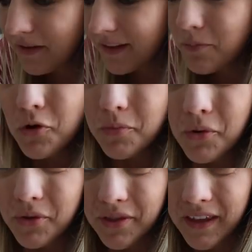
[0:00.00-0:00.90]
but there's more
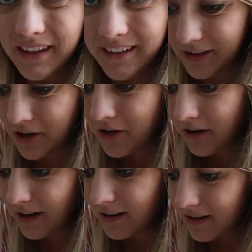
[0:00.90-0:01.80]
important things, you know,
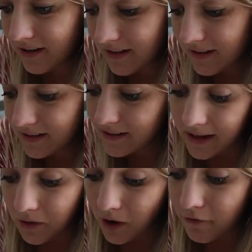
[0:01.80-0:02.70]
like
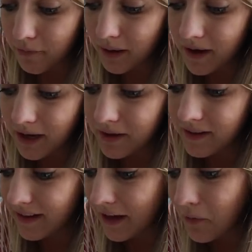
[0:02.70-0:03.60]
staying well for my baby,
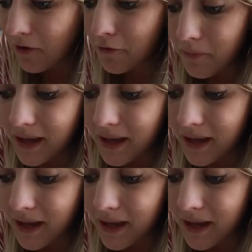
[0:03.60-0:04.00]
staying well for